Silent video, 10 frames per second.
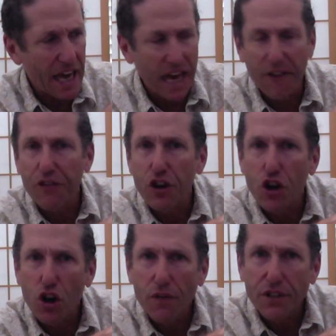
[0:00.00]
If the
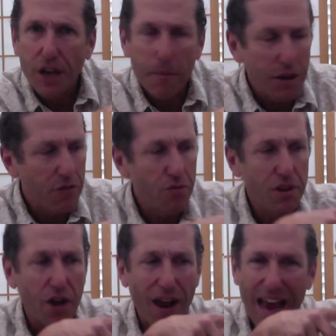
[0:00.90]
nerve is coming through
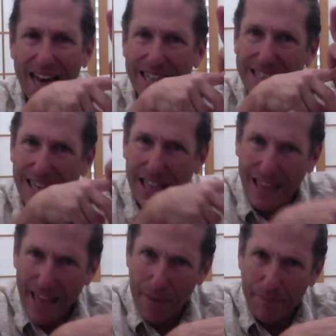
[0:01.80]
there and it's
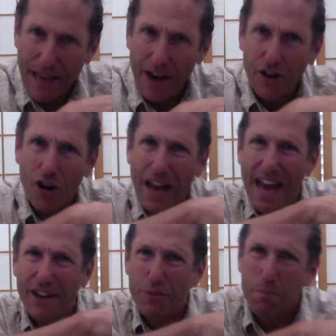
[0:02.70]
clamped down on
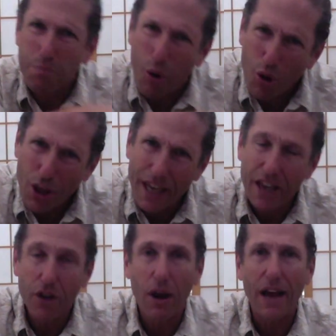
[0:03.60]
and you're pulling
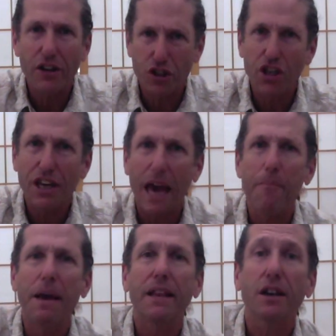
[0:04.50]
it, you actually can
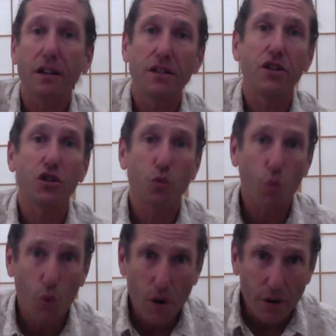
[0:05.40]
make the
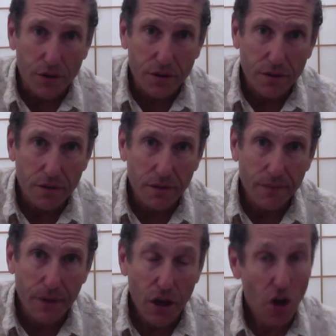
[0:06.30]
condition worse.
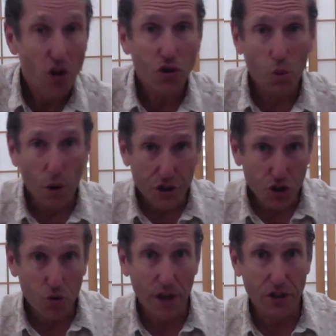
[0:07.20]
So what
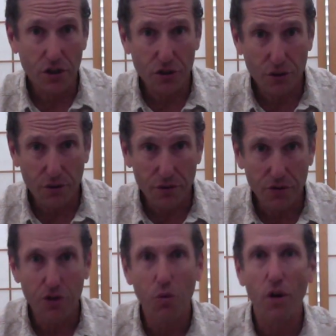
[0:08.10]
stretches do?
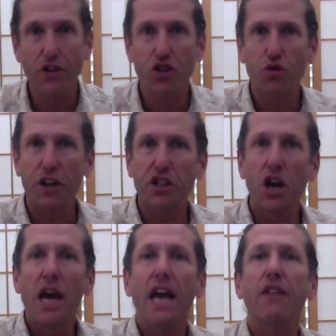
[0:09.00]
You want to stretch
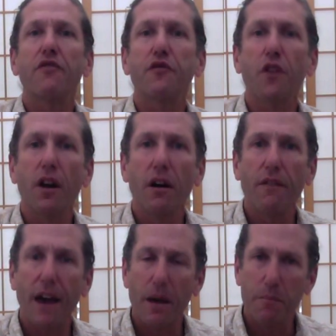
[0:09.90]
in front
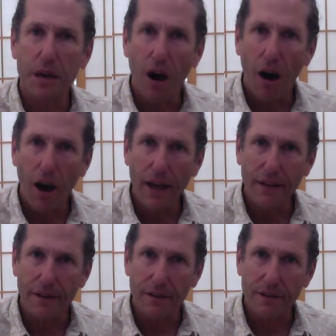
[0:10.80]
of and
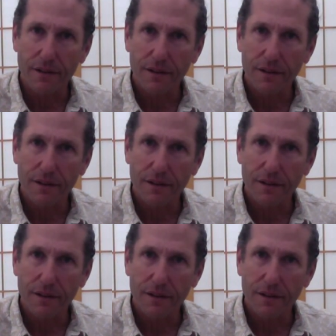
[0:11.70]
behind it.